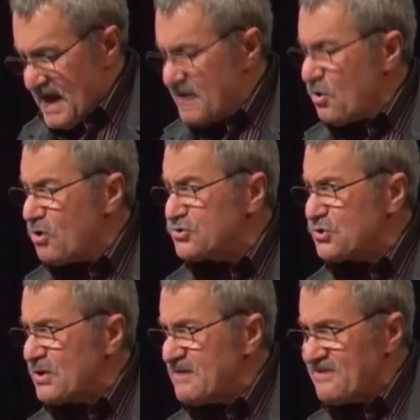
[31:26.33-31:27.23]
And
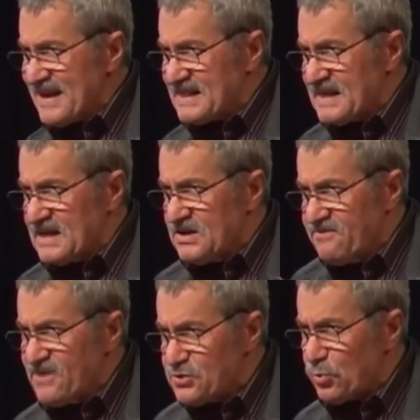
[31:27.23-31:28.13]
also, even at the
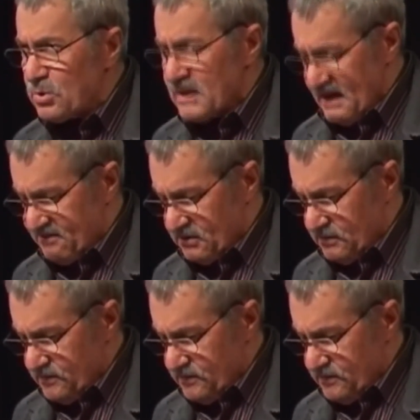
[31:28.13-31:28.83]
individual level,